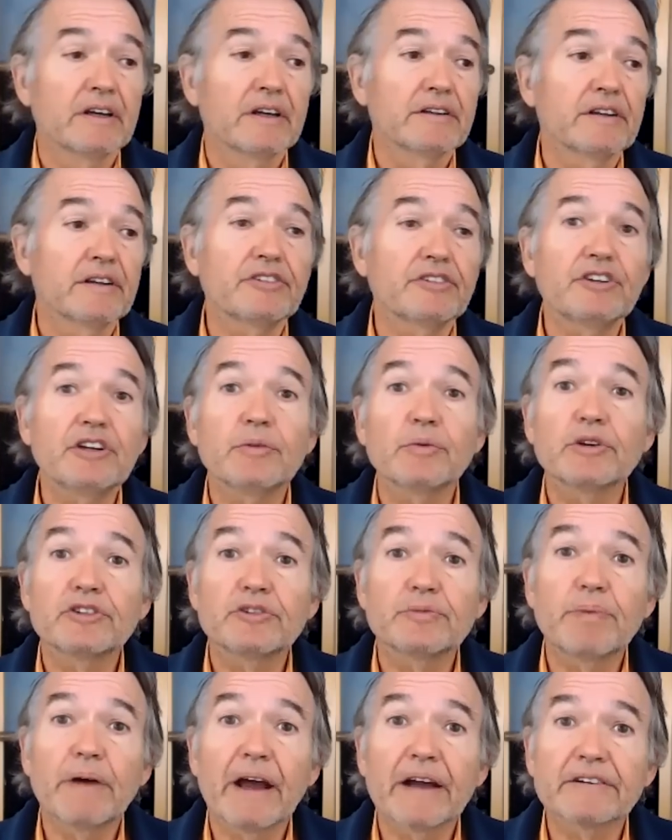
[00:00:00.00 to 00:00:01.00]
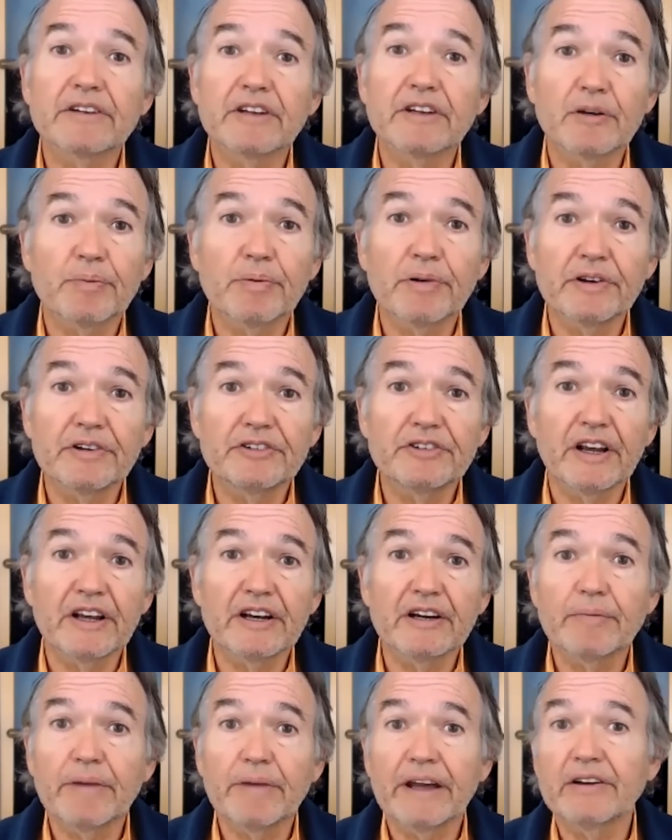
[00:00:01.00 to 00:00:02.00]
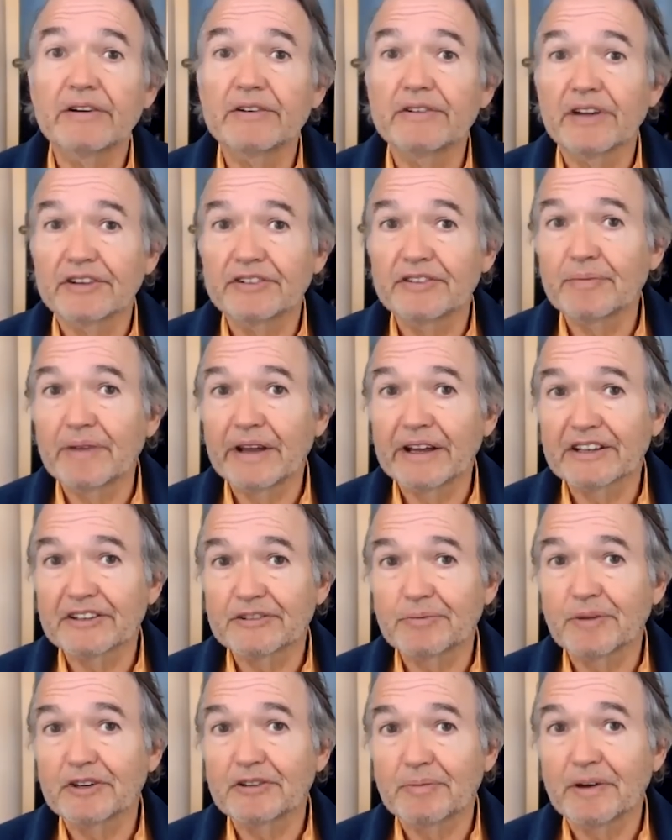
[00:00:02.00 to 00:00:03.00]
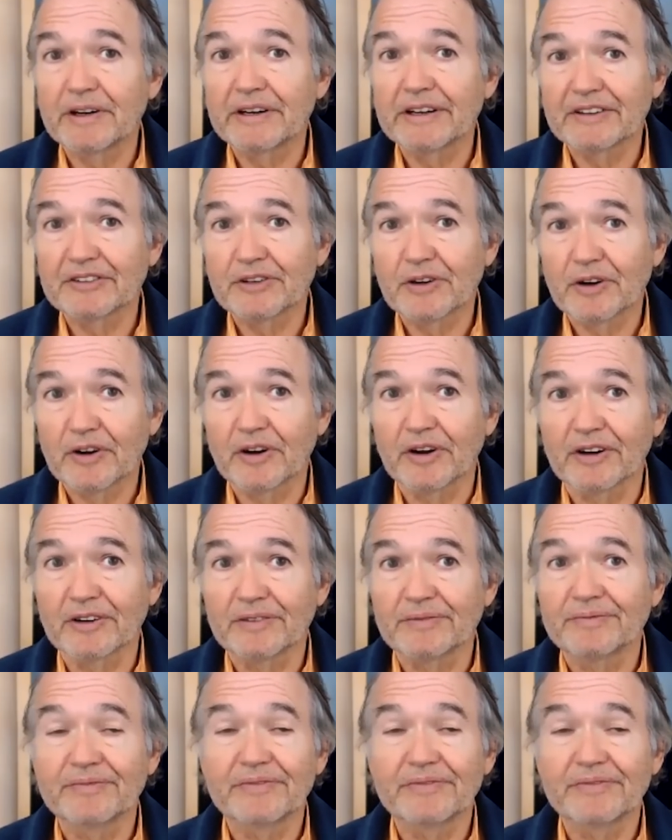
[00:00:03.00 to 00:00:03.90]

does she respect and appreciate a man who doesn't make as much money as her?